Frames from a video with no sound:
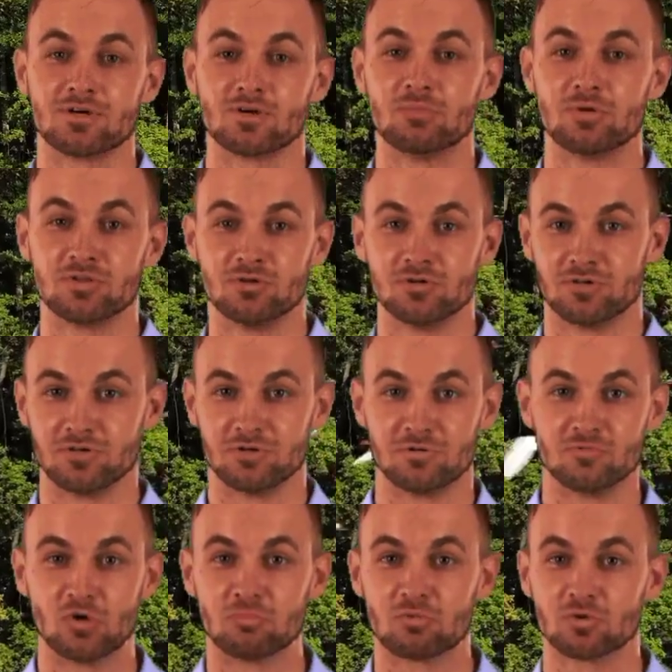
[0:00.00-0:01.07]
they are
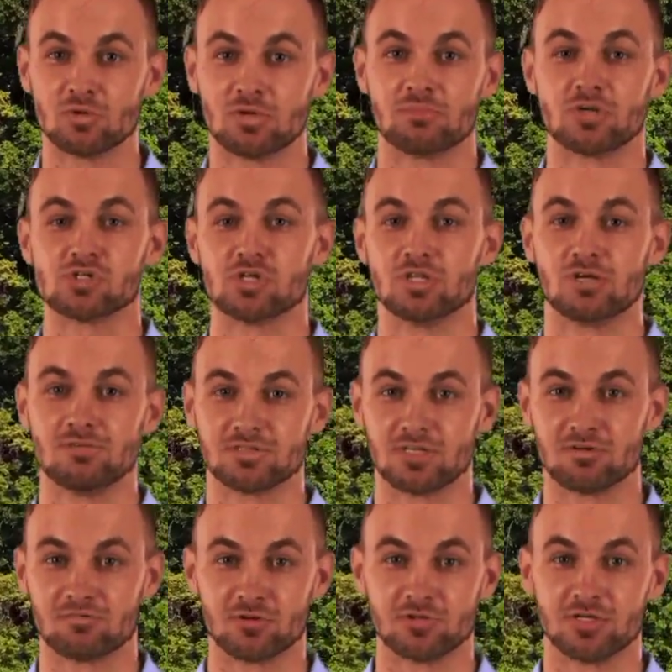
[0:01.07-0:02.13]
based on facts
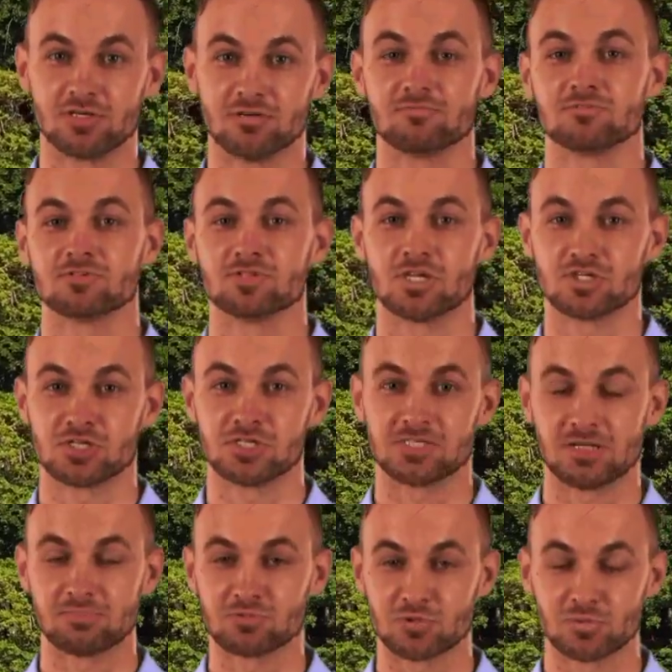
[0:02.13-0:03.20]
rather than opinion.
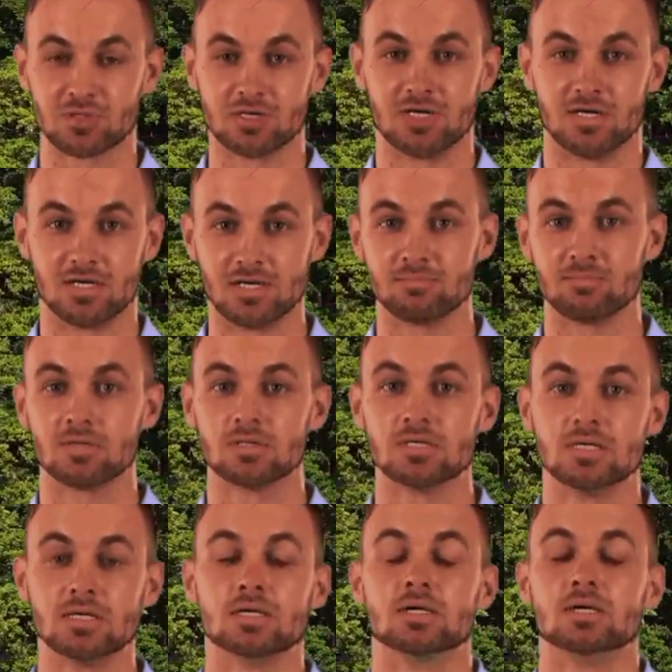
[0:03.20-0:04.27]
On number
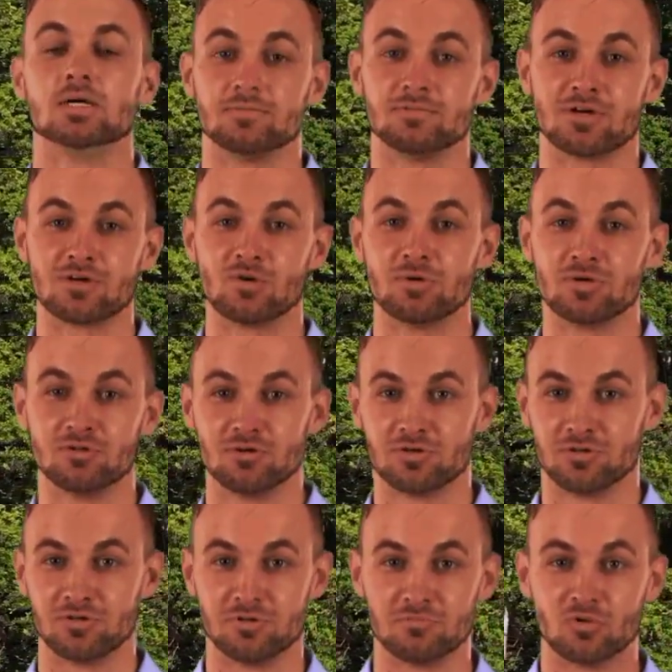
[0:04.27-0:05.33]
two, formulation
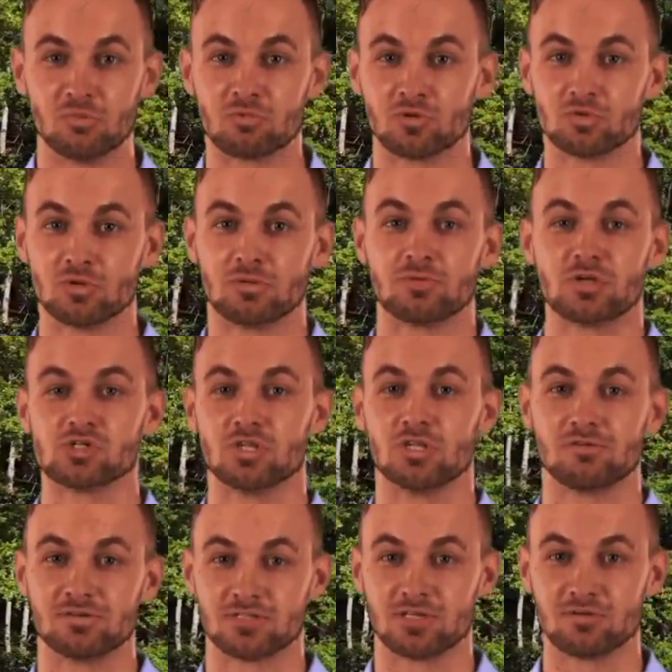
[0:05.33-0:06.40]
of hypothesis.
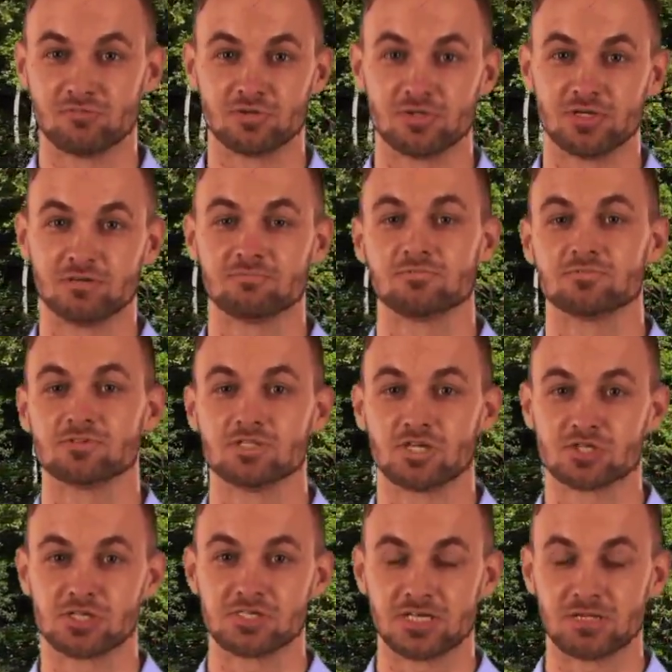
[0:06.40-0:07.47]
A
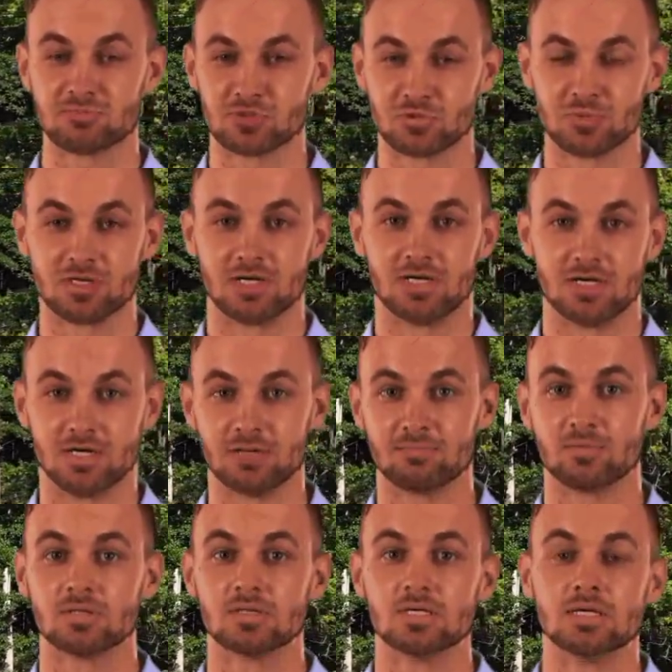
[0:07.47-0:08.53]
hypothesis is a tentative
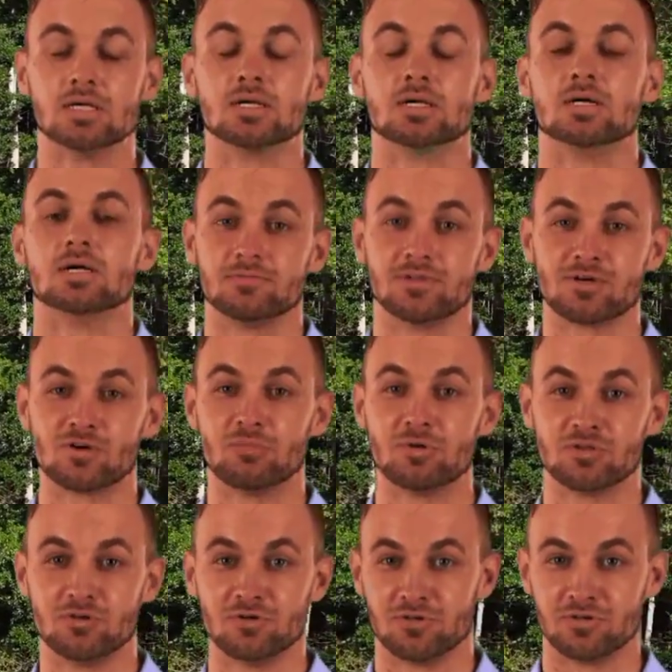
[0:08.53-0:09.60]
explanation for the
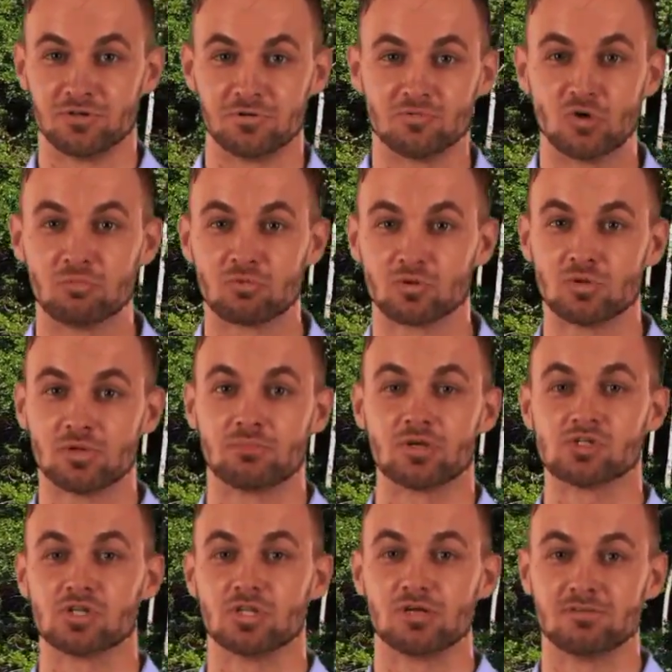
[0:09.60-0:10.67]
observed
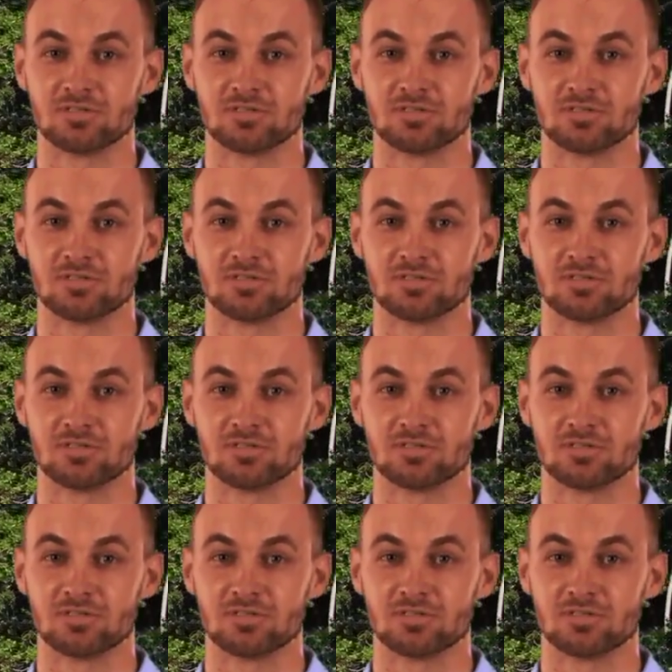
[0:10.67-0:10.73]
phenomenon.